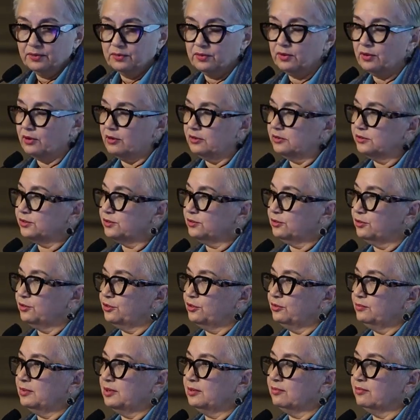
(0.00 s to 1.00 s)
We're also
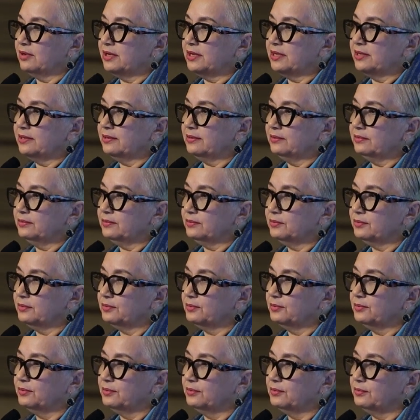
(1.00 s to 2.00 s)
going to be running,
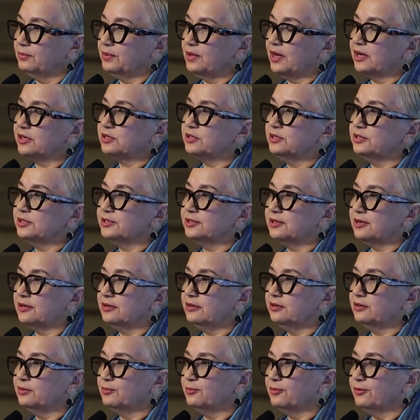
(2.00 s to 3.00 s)
we actually
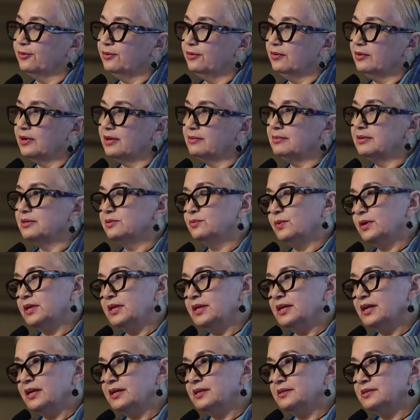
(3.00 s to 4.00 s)
started a program in
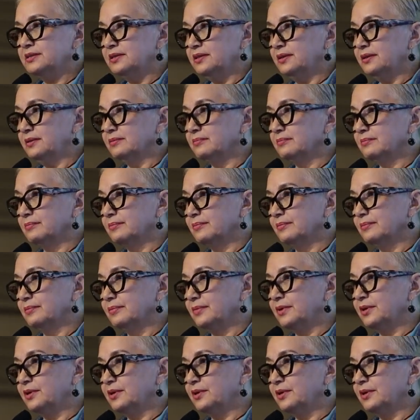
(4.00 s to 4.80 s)
2019,